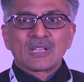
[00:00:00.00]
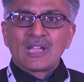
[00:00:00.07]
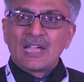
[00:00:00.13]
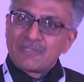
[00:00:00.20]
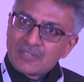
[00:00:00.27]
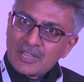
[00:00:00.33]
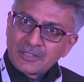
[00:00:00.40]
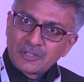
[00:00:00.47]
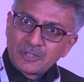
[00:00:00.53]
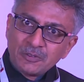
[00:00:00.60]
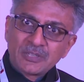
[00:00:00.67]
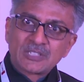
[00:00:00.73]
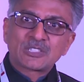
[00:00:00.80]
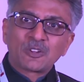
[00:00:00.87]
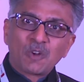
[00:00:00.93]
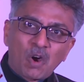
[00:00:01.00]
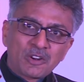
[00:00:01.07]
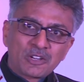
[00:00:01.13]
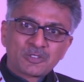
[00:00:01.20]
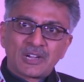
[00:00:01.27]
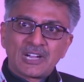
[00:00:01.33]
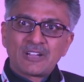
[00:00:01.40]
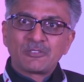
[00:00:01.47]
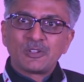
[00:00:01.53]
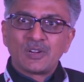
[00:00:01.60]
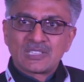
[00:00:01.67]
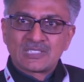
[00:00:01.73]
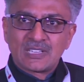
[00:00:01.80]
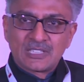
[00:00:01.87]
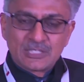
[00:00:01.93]
and thank you. It's an honor to have you
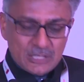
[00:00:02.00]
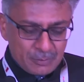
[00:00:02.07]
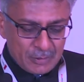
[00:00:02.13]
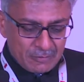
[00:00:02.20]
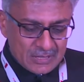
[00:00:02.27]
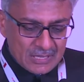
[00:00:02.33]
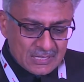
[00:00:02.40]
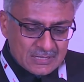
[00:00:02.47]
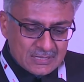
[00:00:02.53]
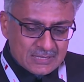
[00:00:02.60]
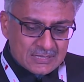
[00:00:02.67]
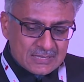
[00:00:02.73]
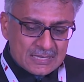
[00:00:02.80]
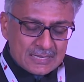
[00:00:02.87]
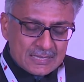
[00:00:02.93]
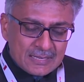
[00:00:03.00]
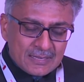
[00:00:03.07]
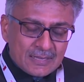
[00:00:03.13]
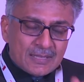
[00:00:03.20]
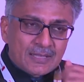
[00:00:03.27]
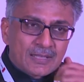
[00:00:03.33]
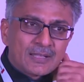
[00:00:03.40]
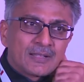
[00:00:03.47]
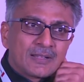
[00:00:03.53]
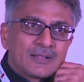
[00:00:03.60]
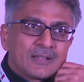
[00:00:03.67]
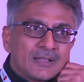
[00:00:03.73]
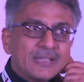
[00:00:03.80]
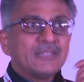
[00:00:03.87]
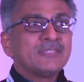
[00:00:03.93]
as a GP with us.
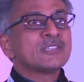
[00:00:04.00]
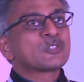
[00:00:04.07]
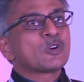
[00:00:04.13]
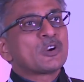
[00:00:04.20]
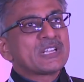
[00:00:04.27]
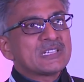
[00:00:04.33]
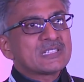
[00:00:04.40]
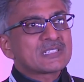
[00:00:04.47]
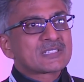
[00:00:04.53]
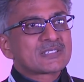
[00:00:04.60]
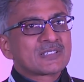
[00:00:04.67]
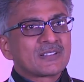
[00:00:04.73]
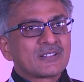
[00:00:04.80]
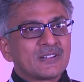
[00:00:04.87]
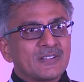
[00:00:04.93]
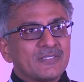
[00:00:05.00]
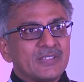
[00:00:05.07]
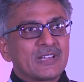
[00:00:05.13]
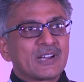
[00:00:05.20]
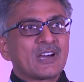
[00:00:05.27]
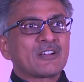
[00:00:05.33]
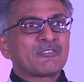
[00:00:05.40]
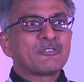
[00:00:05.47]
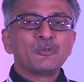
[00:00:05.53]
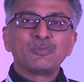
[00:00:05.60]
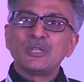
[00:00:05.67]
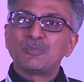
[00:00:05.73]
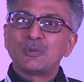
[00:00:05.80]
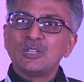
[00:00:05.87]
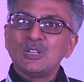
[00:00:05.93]
In this audience, there are a few
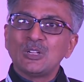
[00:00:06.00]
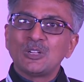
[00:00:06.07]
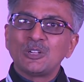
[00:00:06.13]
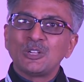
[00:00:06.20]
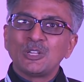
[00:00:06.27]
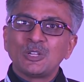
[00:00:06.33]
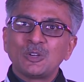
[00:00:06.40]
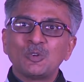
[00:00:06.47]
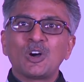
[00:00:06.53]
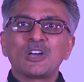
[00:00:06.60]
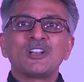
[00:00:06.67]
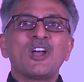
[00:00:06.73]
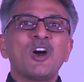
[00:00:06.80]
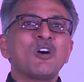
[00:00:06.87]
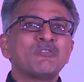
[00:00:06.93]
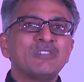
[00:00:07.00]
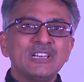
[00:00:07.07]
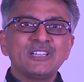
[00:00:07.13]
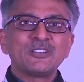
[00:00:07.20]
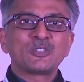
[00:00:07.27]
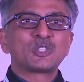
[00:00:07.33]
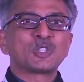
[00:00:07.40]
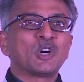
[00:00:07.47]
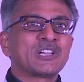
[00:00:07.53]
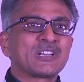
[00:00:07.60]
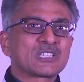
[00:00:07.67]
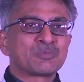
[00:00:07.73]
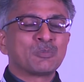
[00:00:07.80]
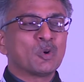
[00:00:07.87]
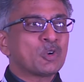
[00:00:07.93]
people who are now willing to join
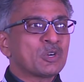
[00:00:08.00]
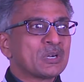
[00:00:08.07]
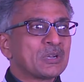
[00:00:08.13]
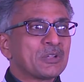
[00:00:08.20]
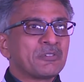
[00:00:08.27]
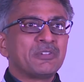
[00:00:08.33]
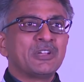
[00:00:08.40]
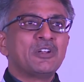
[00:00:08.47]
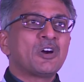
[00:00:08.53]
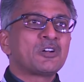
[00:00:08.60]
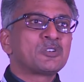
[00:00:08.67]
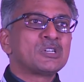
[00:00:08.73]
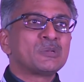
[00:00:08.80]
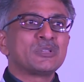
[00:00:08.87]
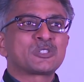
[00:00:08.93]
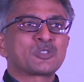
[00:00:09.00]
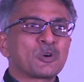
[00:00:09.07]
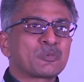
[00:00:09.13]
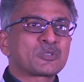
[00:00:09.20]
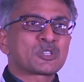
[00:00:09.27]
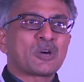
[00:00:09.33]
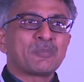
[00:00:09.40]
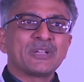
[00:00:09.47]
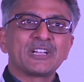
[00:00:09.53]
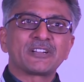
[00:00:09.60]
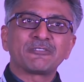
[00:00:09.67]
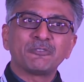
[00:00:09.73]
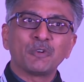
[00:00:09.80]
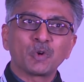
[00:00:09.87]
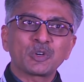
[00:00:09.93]
us more. We are not going to be stopping
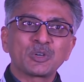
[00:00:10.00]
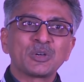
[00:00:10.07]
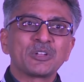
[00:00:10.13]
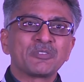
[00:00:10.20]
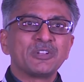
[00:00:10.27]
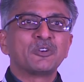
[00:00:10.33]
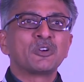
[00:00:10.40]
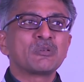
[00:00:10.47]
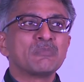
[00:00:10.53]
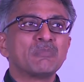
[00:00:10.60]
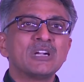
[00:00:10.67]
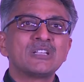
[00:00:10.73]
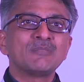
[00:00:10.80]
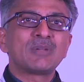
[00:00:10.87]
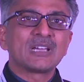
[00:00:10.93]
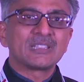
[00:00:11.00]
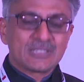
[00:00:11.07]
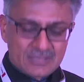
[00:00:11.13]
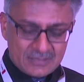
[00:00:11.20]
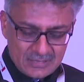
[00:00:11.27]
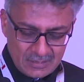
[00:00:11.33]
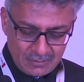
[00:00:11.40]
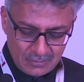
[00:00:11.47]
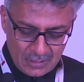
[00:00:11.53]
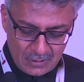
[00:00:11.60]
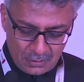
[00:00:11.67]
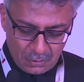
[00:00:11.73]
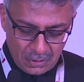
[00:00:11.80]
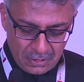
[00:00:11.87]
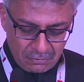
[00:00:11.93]
at 4. We're going to be multiplying this team
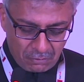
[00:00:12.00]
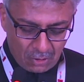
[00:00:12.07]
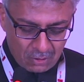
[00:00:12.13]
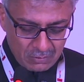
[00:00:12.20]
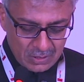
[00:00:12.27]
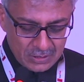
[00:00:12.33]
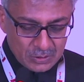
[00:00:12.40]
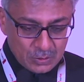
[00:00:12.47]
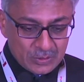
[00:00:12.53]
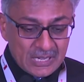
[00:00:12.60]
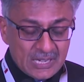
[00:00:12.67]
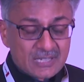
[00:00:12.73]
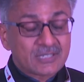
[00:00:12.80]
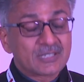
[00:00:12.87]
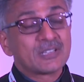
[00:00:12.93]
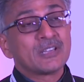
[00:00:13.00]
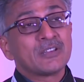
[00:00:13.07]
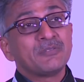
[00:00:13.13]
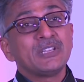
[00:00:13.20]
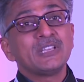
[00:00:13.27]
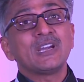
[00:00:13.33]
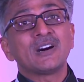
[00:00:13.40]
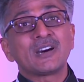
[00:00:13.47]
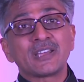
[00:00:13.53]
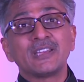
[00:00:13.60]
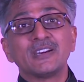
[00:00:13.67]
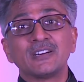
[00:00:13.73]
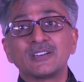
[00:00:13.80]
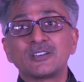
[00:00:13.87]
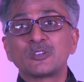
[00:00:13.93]
going forward so that we are
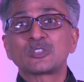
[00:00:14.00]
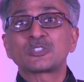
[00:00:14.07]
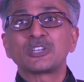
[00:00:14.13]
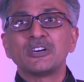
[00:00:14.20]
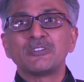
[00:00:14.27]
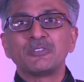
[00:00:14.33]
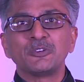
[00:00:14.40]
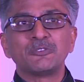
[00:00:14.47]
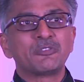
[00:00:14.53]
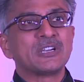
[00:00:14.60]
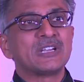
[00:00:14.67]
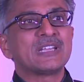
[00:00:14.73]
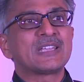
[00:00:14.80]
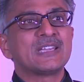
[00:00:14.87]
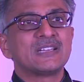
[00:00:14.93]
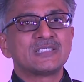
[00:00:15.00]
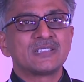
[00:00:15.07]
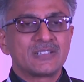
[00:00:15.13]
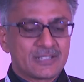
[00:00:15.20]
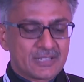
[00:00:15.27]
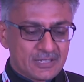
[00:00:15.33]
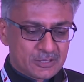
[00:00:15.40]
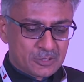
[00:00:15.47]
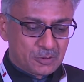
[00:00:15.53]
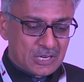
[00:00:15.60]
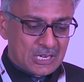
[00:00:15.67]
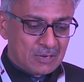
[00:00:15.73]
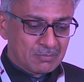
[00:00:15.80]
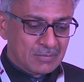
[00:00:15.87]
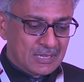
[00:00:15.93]
here to serve you for decades and decades to
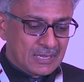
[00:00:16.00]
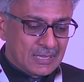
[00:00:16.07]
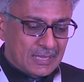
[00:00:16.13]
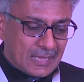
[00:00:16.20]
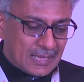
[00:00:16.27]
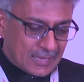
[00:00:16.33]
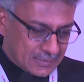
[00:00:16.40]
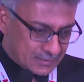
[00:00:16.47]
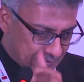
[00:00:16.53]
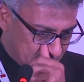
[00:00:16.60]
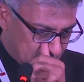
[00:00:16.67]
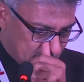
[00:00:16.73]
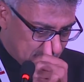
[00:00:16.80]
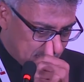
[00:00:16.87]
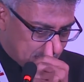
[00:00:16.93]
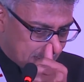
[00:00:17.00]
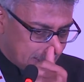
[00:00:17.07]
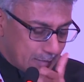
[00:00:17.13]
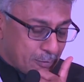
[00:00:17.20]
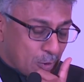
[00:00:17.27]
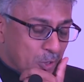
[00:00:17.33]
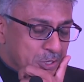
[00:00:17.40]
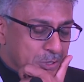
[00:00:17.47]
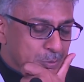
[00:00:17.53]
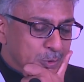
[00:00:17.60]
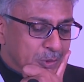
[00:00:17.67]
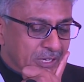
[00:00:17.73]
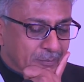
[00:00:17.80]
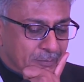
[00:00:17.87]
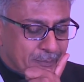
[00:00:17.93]
come and keep contributing.